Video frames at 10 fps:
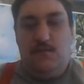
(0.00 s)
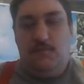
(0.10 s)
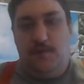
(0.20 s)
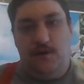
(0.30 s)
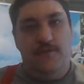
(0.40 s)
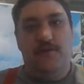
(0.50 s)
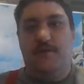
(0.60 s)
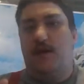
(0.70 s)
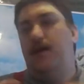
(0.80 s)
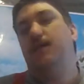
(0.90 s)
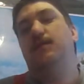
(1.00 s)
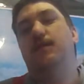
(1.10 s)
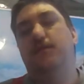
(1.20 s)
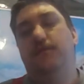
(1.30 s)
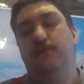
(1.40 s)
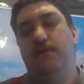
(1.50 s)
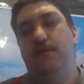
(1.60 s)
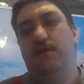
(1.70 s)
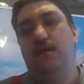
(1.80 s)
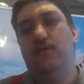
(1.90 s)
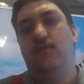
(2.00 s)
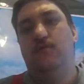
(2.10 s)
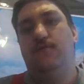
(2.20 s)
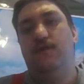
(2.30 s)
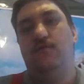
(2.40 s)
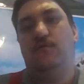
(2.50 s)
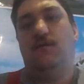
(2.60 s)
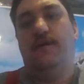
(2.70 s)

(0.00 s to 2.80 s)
but society, you see, will view